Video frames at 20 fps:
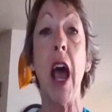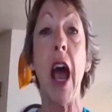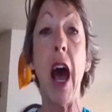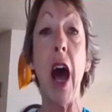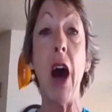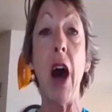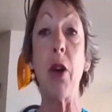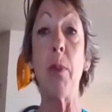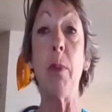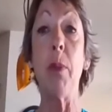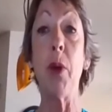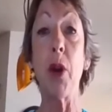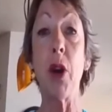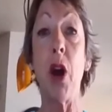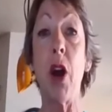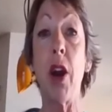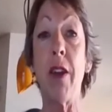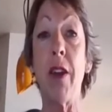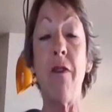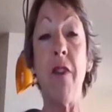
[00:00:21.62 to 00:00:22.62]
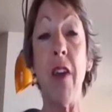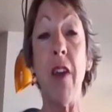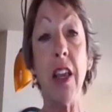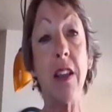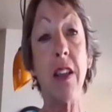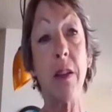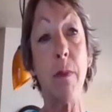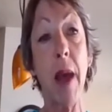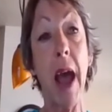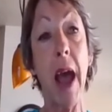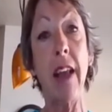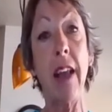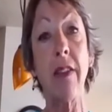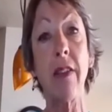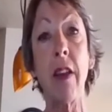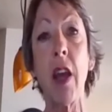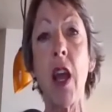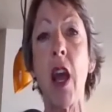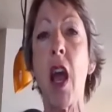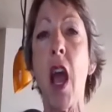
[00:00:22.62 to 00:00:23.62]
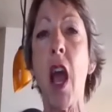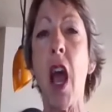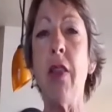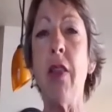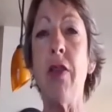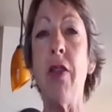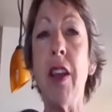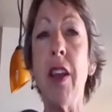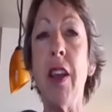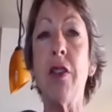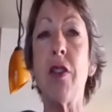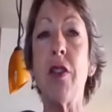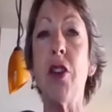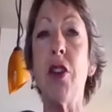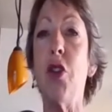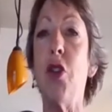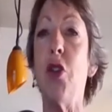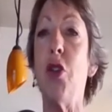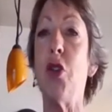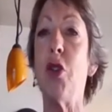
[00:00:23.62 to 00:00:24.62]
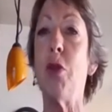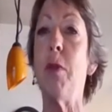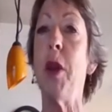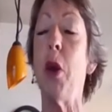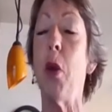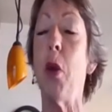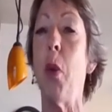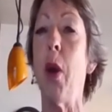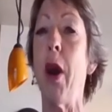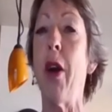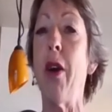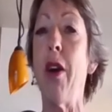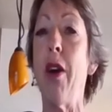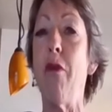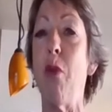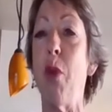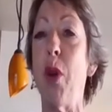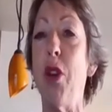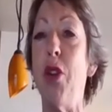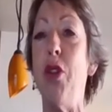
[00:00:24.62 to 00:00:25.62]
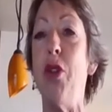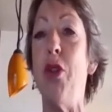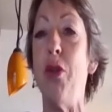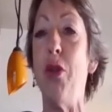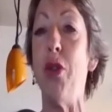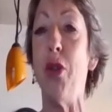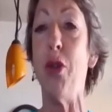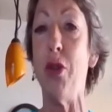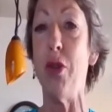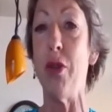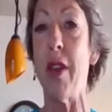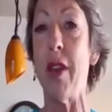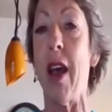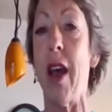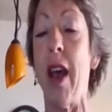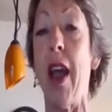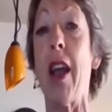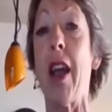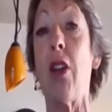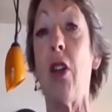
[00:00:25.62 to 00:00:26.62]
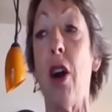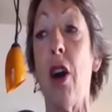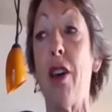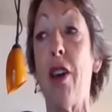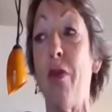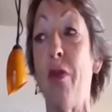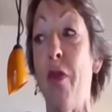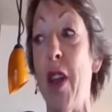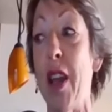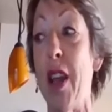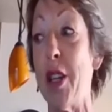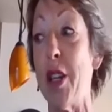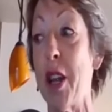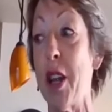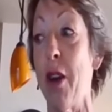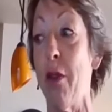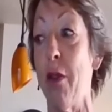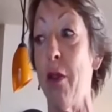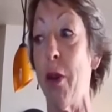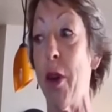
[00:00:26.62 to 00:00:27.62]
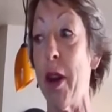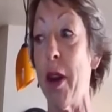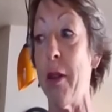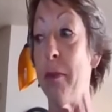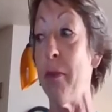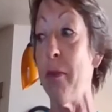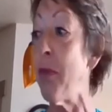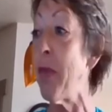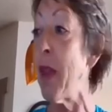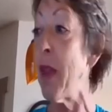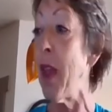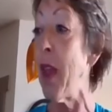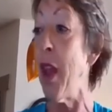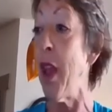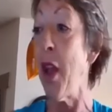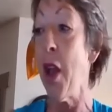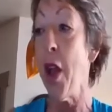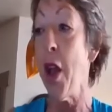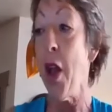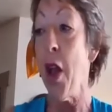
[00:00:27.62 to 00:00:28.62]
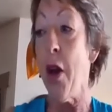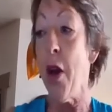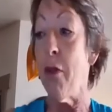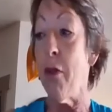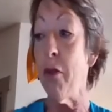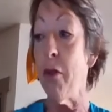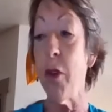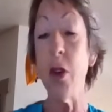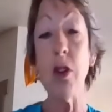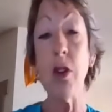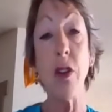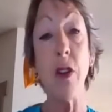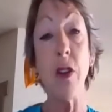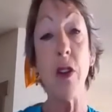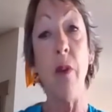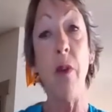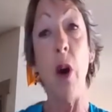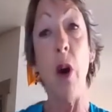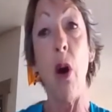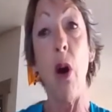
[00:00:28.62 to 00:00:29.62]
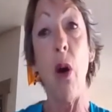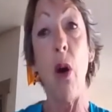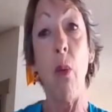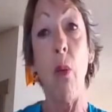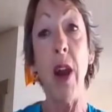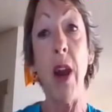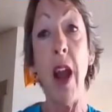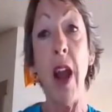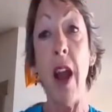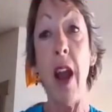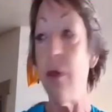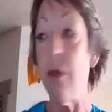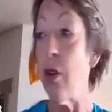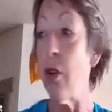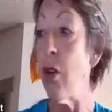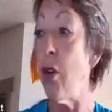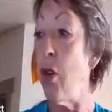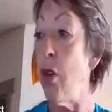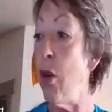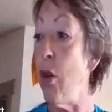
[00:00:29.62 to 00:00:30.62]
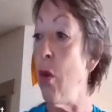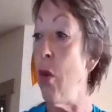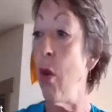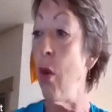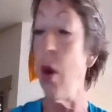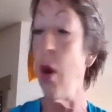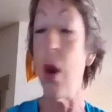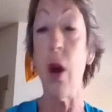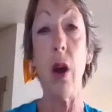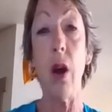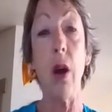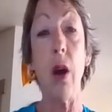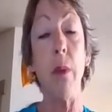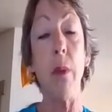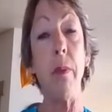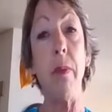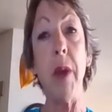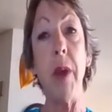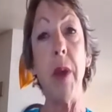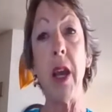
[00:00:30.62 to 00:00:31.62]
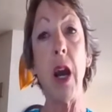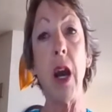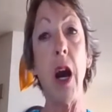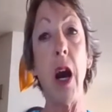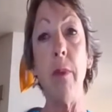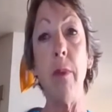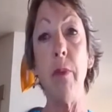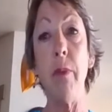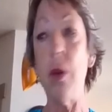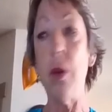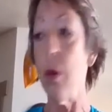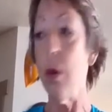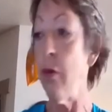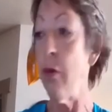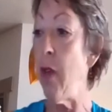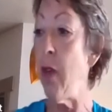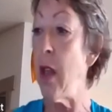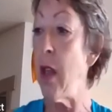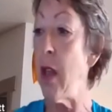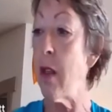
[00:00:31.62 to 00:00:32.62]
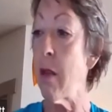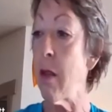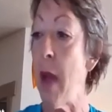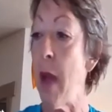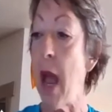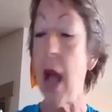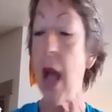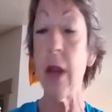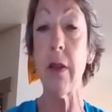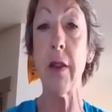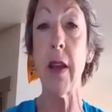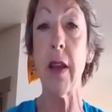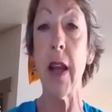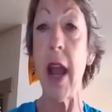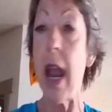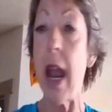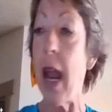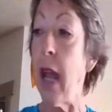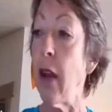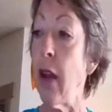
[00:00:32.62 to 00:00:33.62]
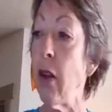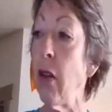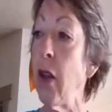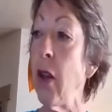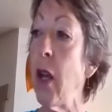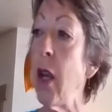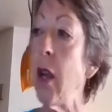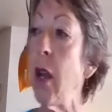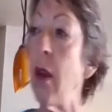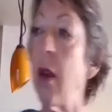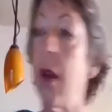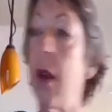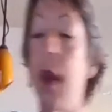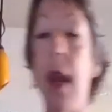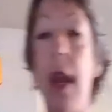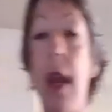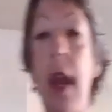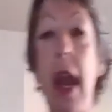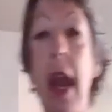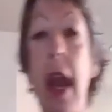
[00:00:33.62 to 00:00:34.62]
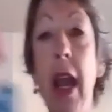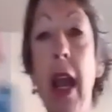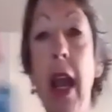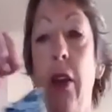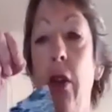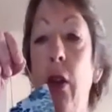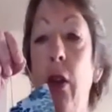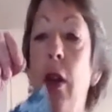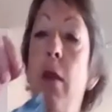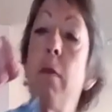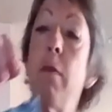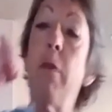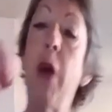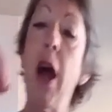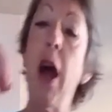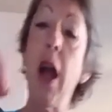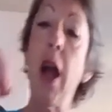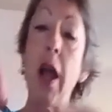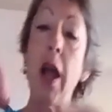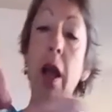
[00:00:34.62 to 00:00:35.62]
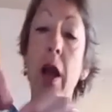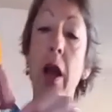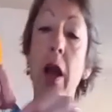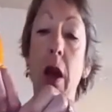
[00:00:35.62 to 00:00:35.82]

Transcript: how to put on a face mask and things that you should be aware of when you use a cloth face covering. First of all, whenever you pick up your face mask and handle it by